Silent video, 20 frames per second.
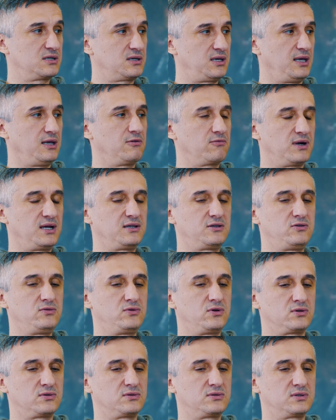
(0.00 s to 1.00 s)
the key, right? You
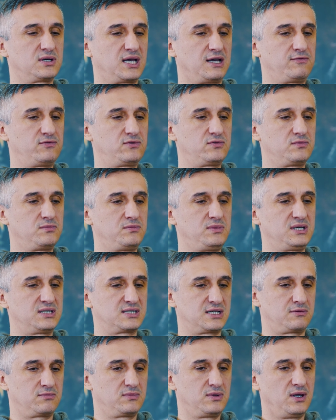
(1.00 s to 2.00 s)
don't have to
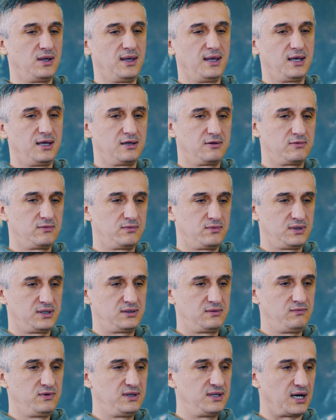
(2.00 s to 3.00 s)
mix them
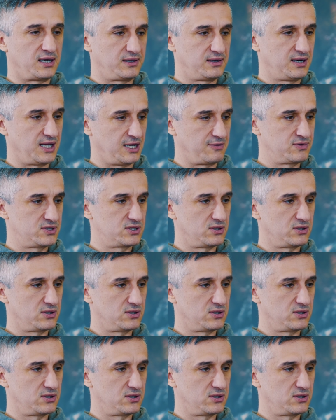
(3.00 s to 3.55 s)
with, with the other games.